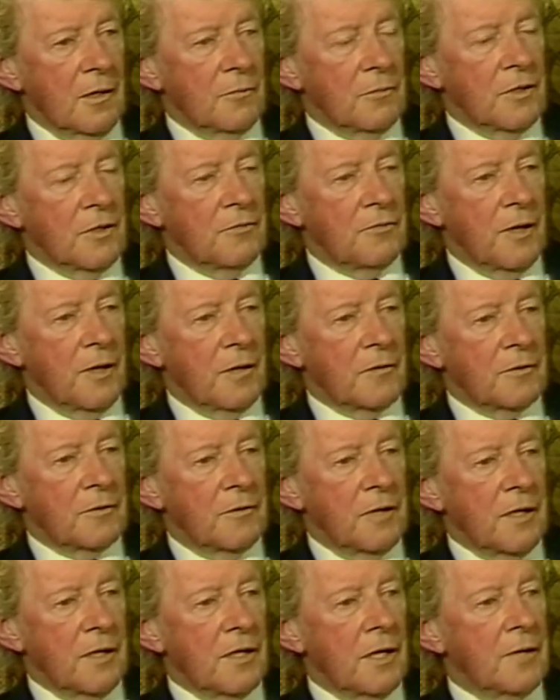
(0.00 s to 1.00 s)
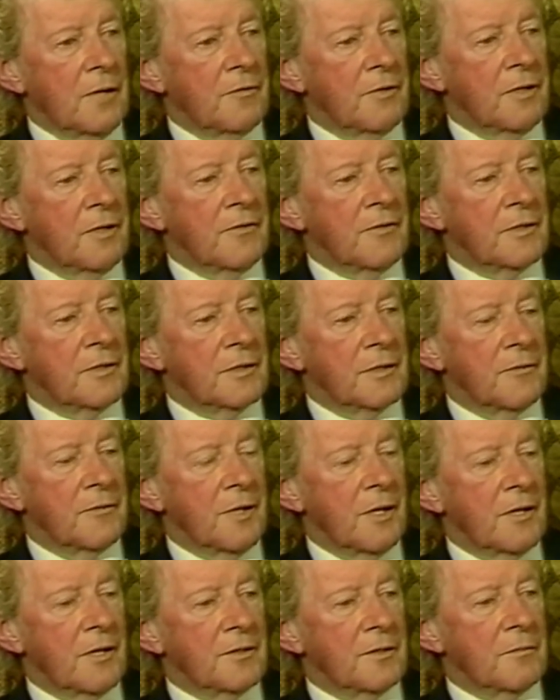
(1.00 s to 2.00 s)
We found great evidence of
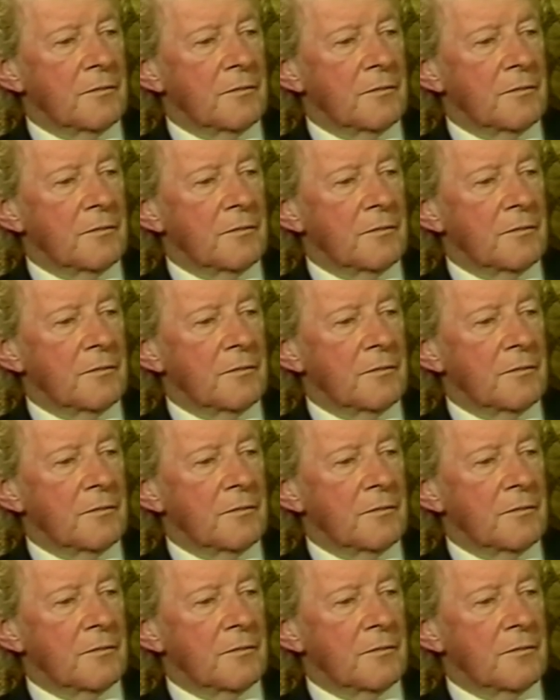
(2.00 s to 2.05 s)
that